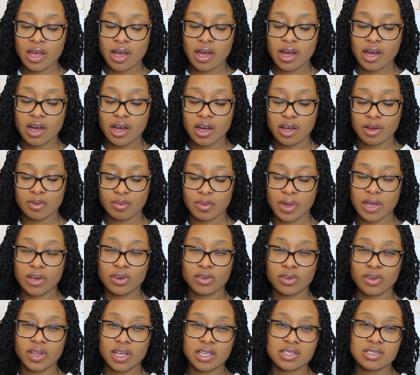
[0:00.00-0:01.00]
I
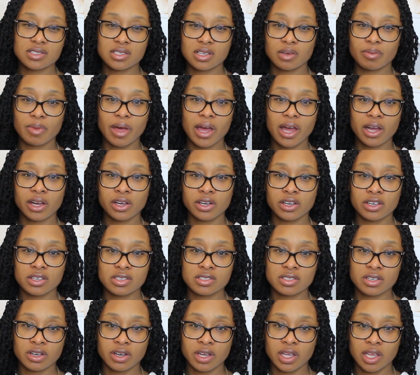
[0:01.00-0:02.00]
know that some
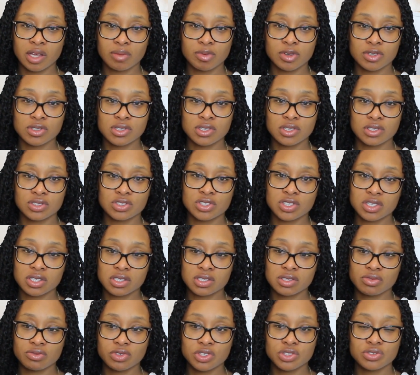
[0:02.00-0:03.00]
hackers are able to
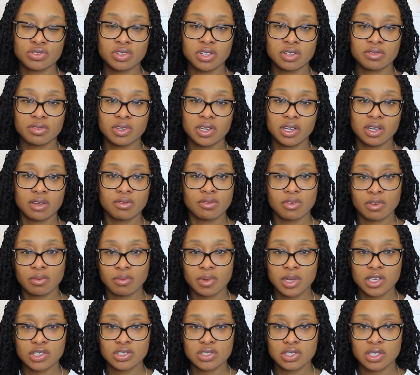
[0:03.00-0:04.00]
just retrieve your
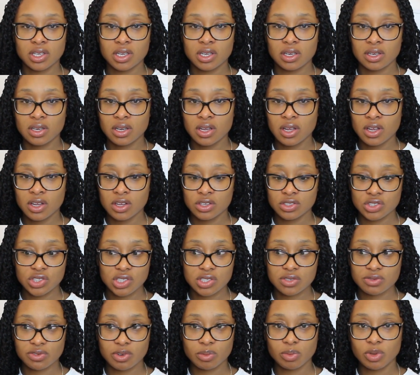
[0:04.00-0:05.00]
information
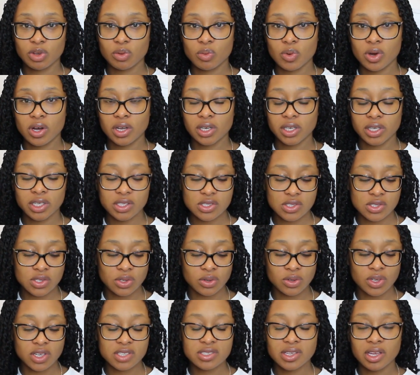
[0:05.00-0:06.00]
just from your wallet,
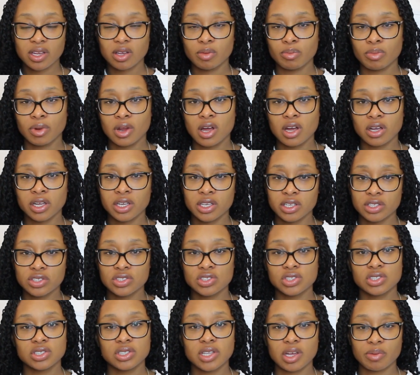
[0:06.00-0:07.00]
so there's like a
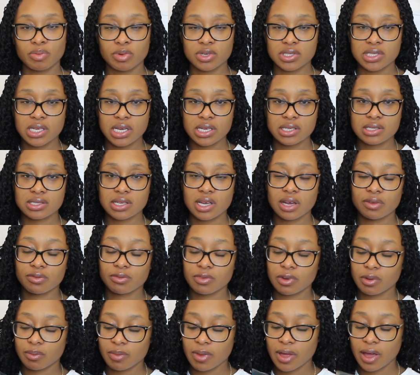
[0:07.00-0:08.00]
blockage that protects that
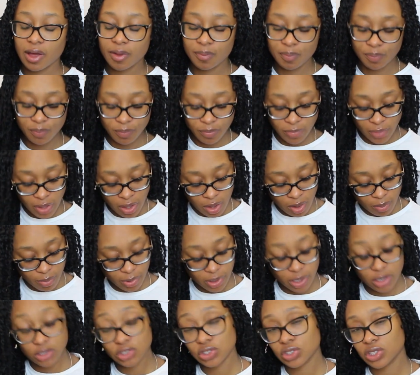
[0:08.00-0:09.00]
from that.
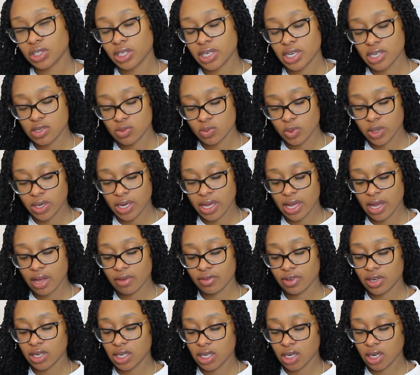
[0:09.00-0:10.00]
But I'll show you guys what I
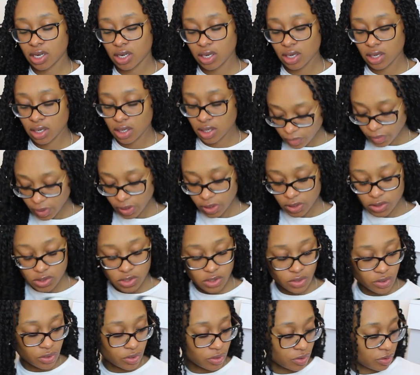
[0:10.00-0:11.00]
have in here.
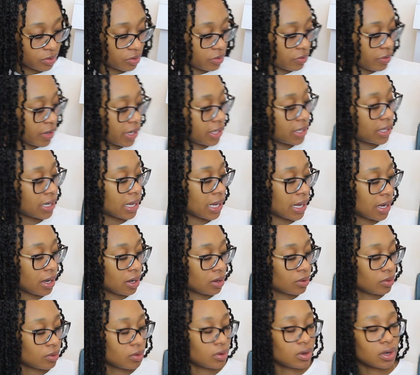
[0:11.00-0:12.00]
So right
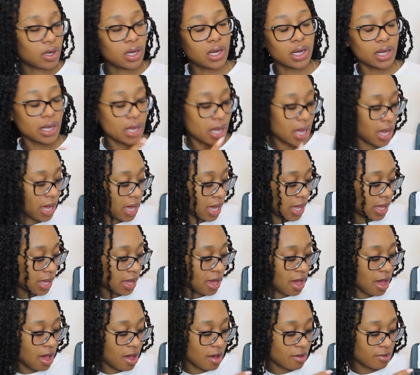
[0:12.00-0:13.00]
now I
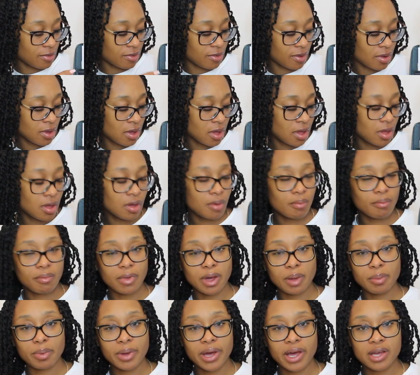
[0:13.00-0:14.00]
have
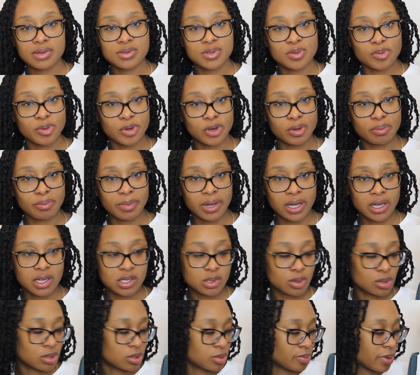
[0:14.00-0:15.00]
my passport, my
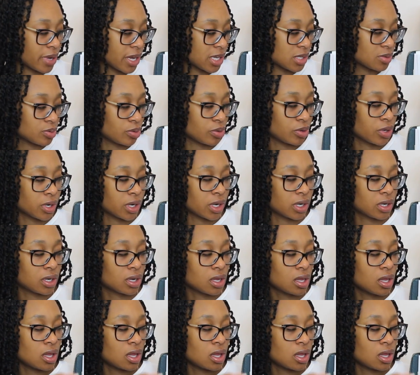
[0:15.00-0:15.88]
husband's passport,